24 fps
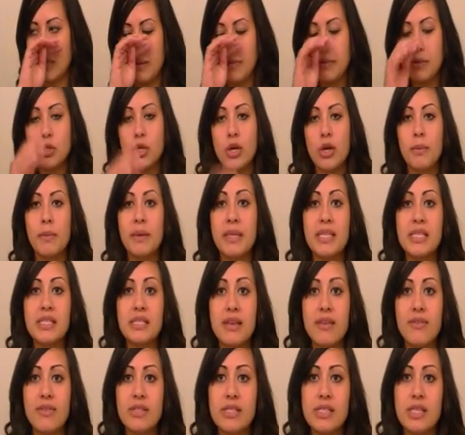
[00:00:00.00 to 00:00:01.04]
I'm sorry, by the
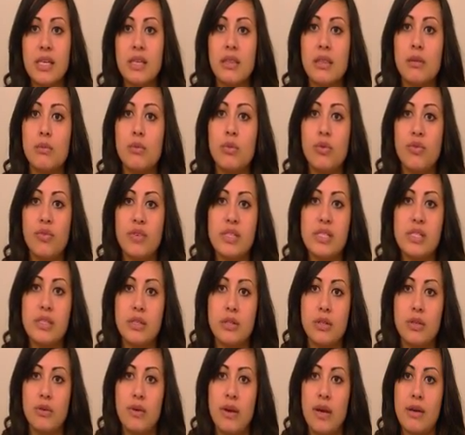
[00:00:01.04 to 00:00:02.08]
17th, and move into the
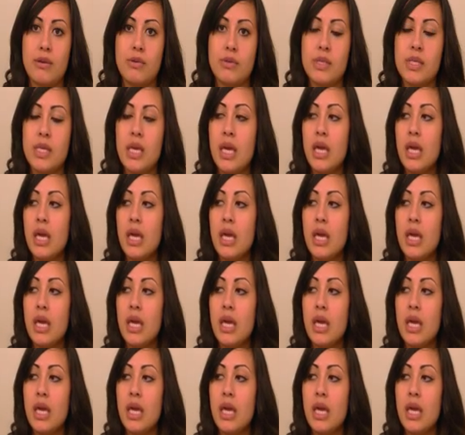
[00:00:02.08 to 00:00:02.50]
new house.